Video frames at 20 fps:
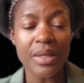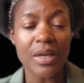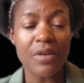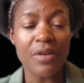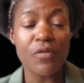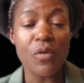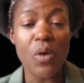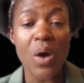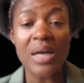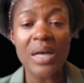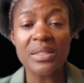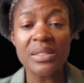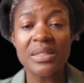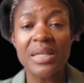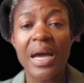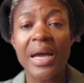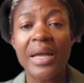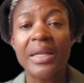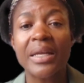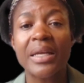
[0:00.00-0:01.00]
For us as
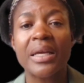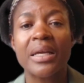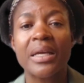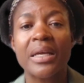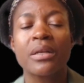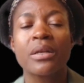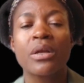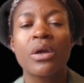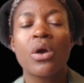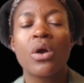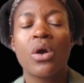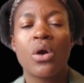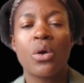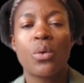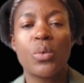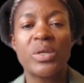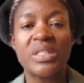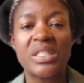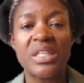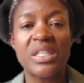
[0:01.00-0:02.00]
Heineken,
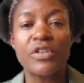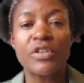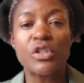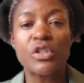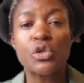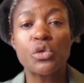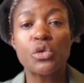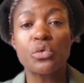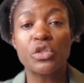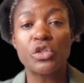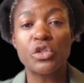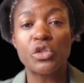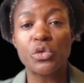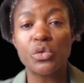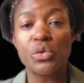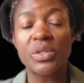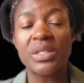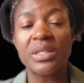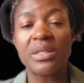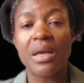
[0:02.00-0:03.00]
we endeavor to
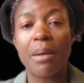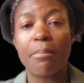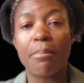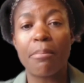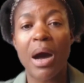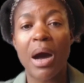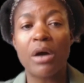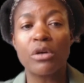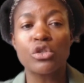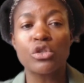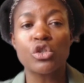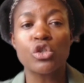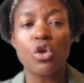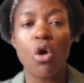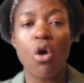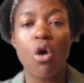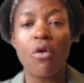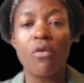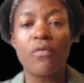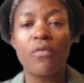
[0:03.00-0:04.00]
reduce the amount
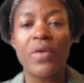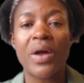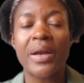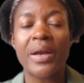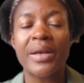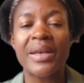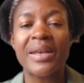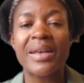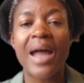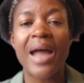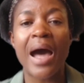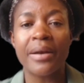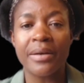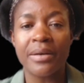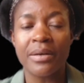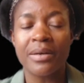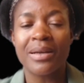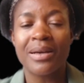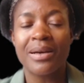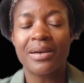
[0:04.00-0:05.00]
of
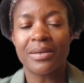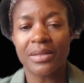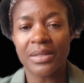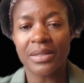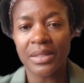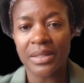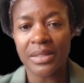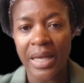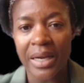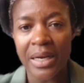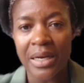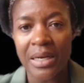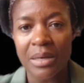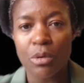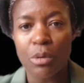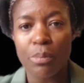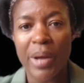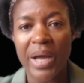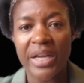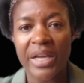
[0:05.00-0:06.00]

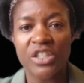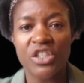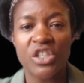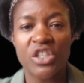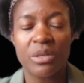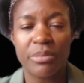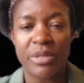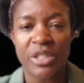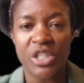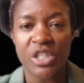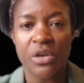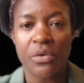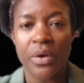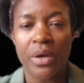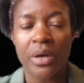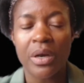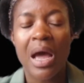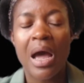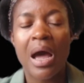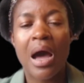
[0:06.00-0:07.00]
non-recyclable packaging
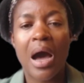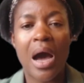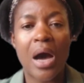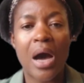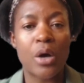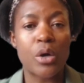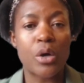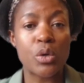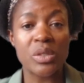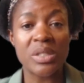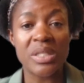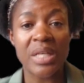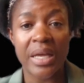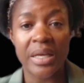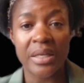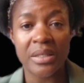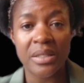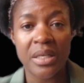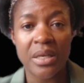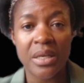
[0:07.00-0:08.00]
material across our
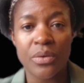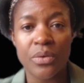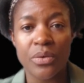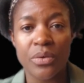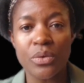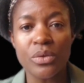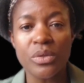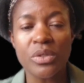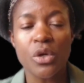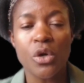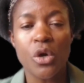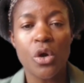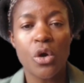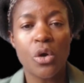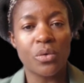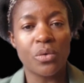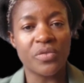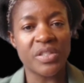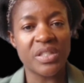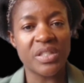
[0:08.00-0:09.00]
SKUs.
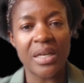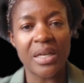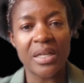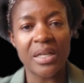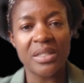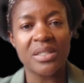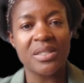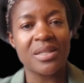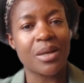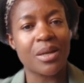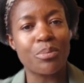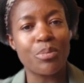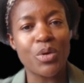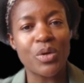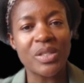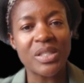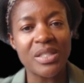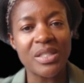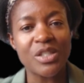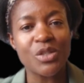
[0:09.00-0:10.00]
We've started that
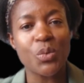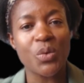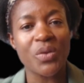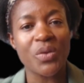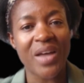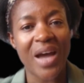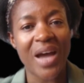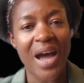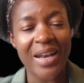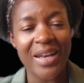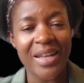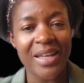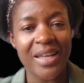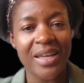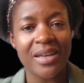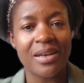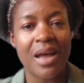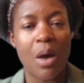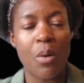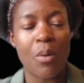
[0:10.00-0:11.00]
process with
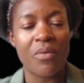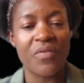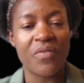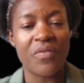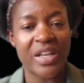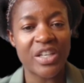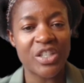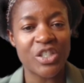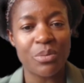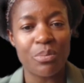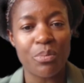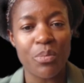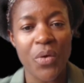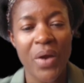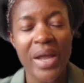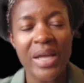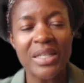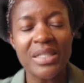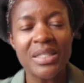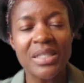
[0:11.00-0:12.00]
Heineken, our flagship
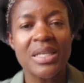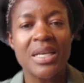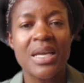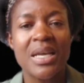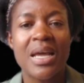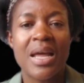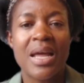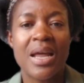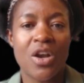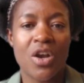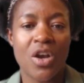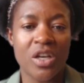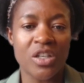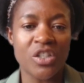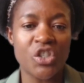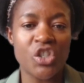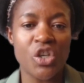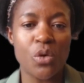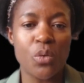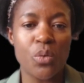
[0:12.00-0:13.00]
brand.
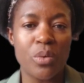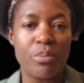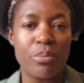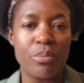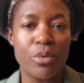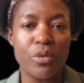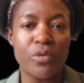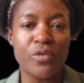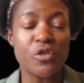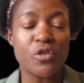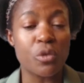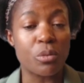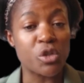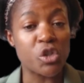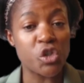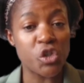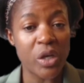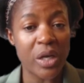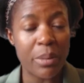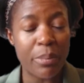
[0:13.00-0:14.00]
Last year, we moved from
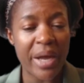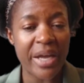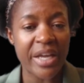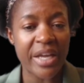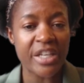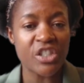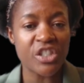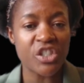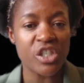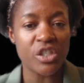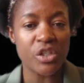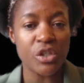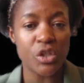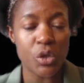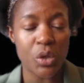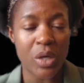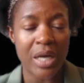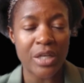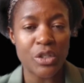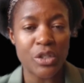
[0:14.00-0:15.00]
shrink packaging
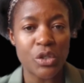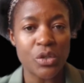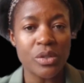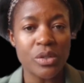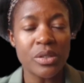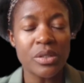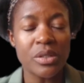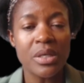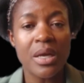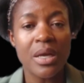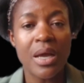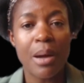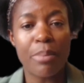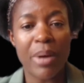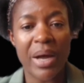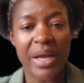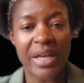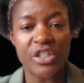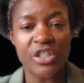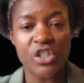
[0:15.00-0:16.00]
to carton
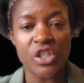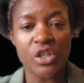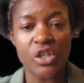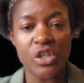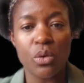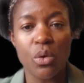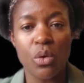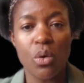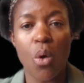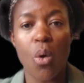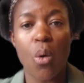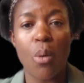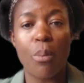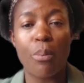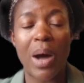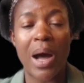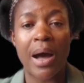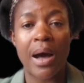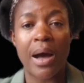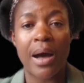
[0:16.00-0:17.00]
packaging or
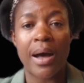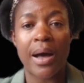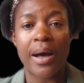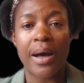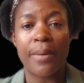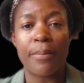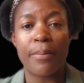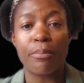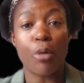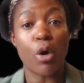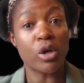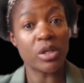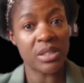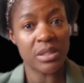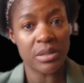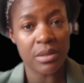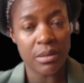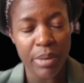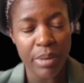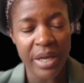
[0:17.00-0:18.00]

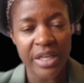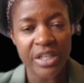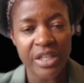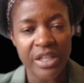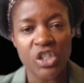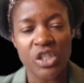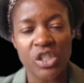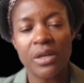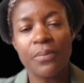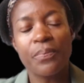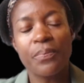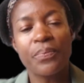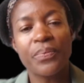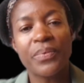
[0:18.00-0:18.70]
box packaging.